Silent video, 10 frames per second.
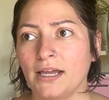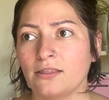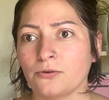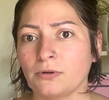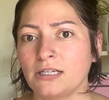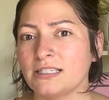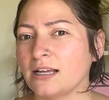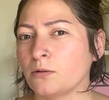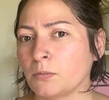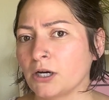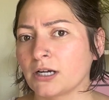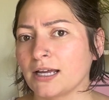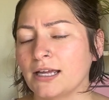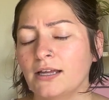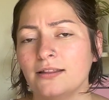in the resale
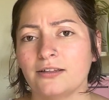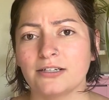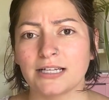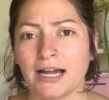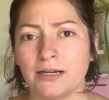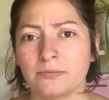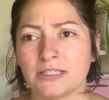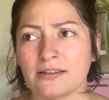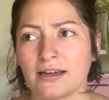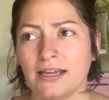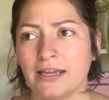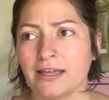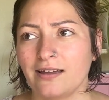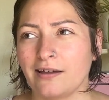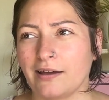market. There's items like
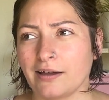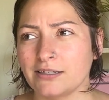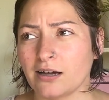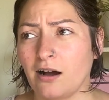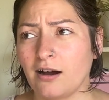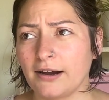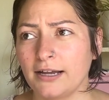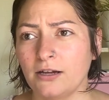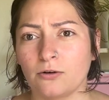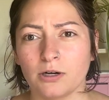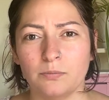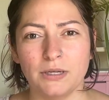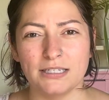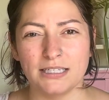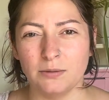Tahari or
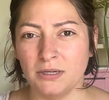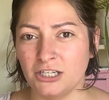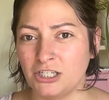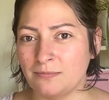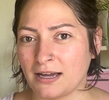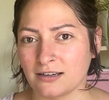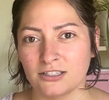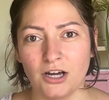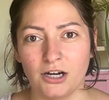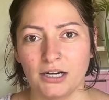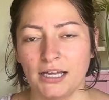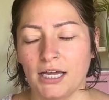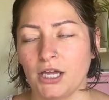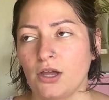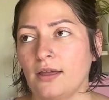BCBG Maxaria
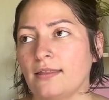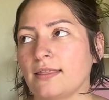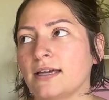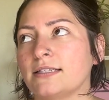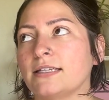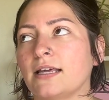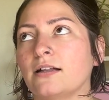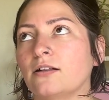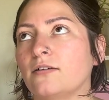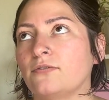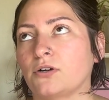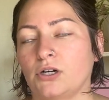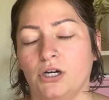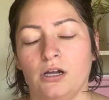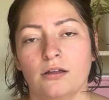that sell
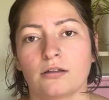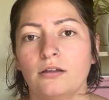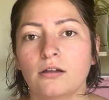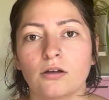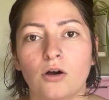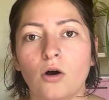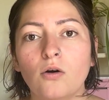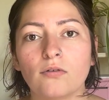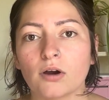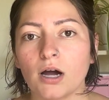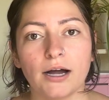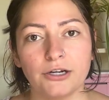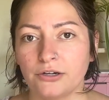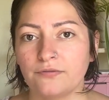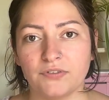for over
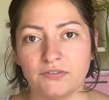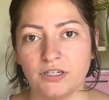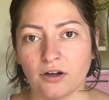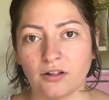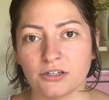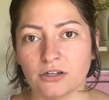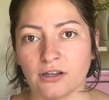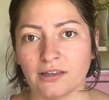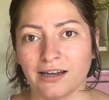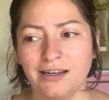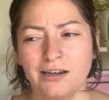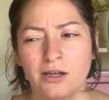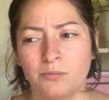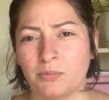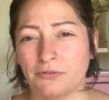$150 online,
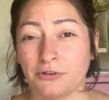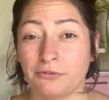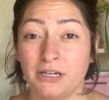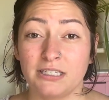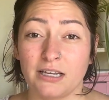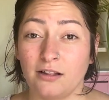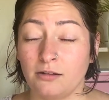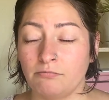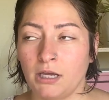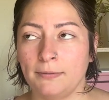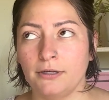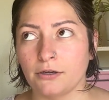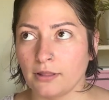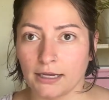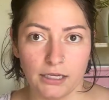but for resale, maybe you're
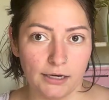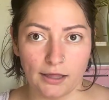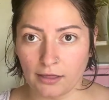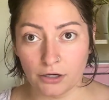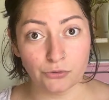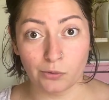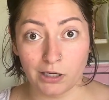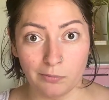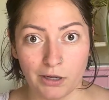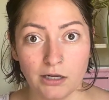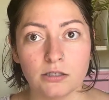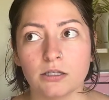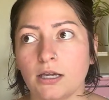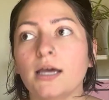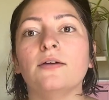lucky to get like 20 bucks
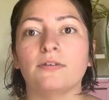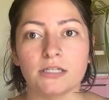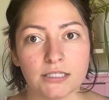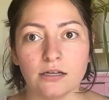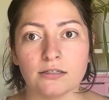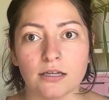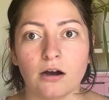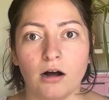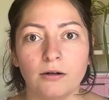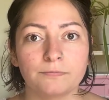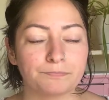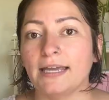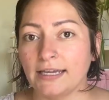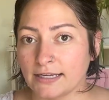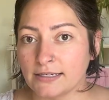if it sells at all.
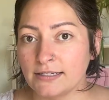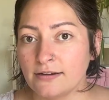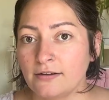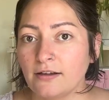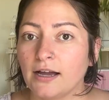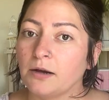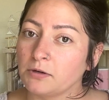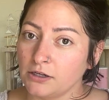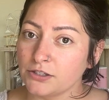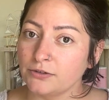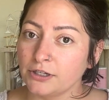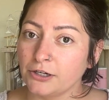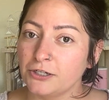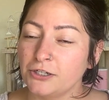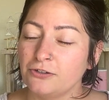And I would also
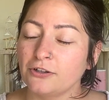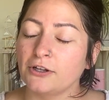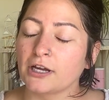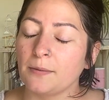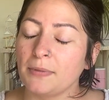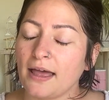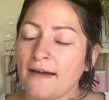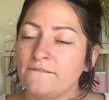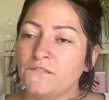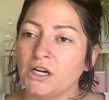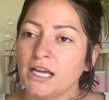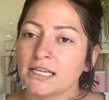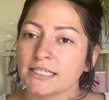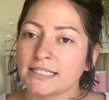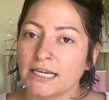encourage you to look up every
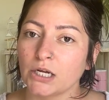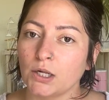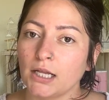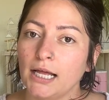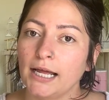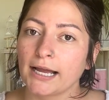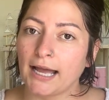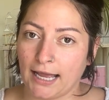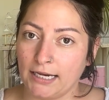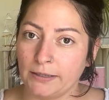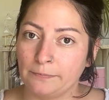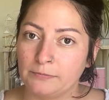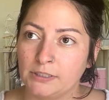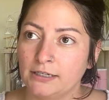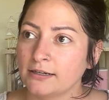single item.
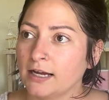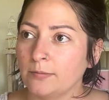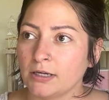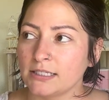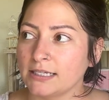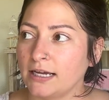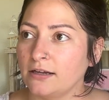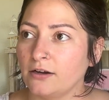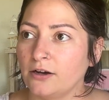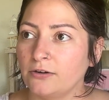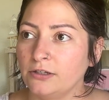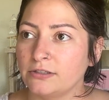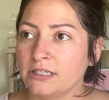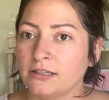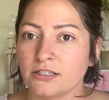I'm not saying, oh, you
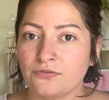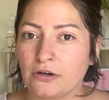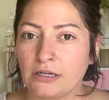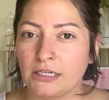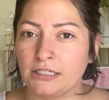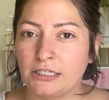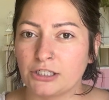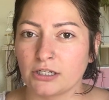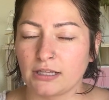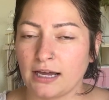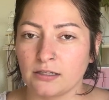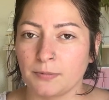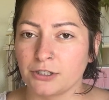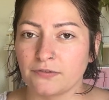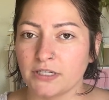see this funky t-shirt that has a
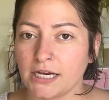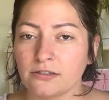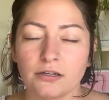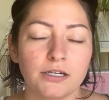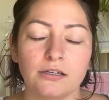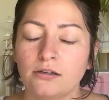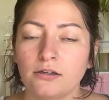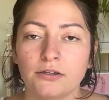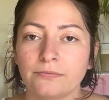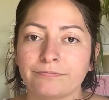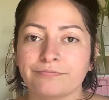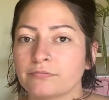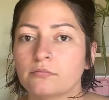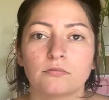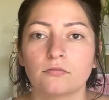bunch of stains on it,
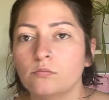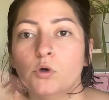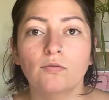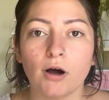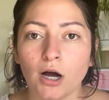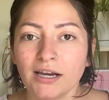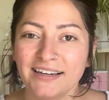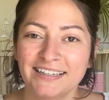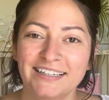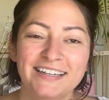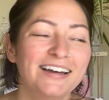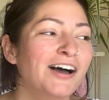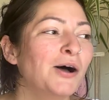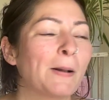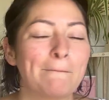move on.
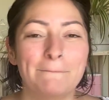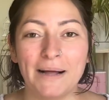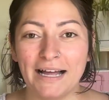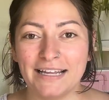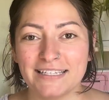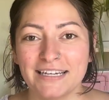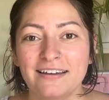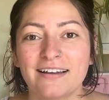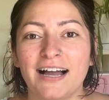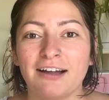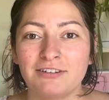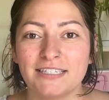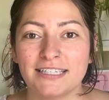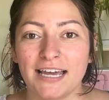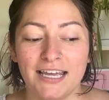But I would
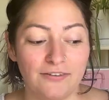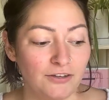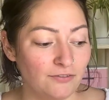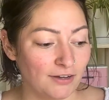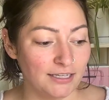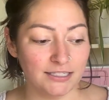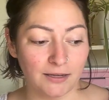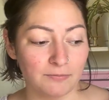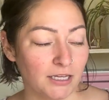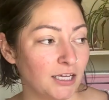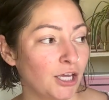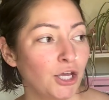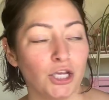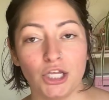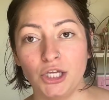say if you find something
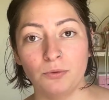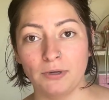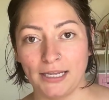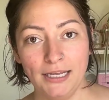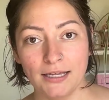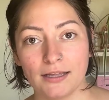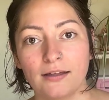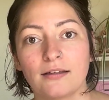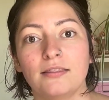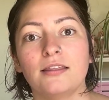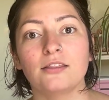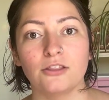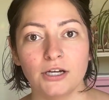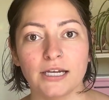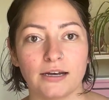unique, then
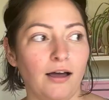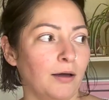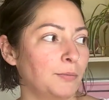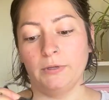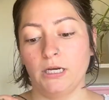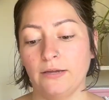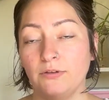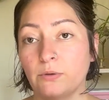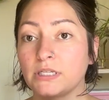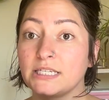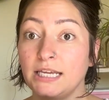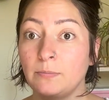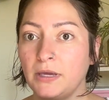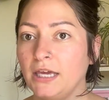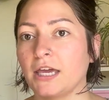look it up. gonna give you a sneak
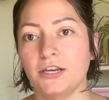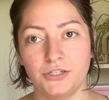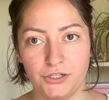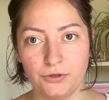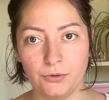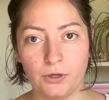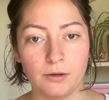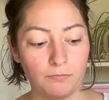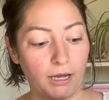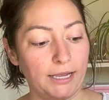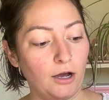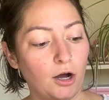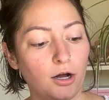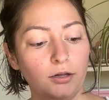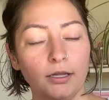peek into my
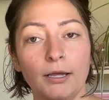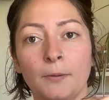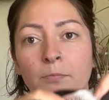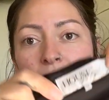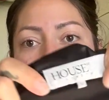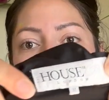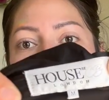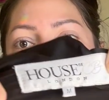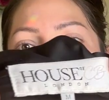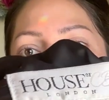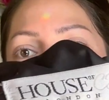haul, but take this for